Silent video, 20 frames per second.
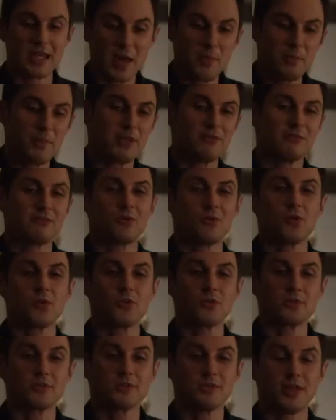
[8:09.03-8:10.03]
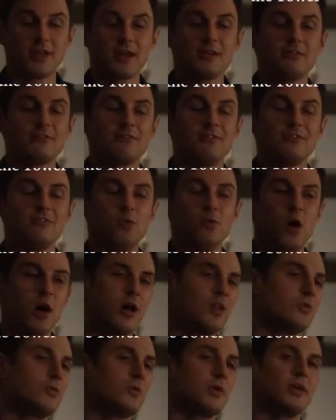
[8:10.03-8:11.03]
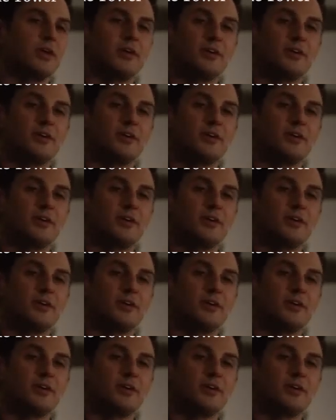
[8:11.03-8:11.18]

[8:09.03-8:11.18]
I'm meant for is a life of wallowing.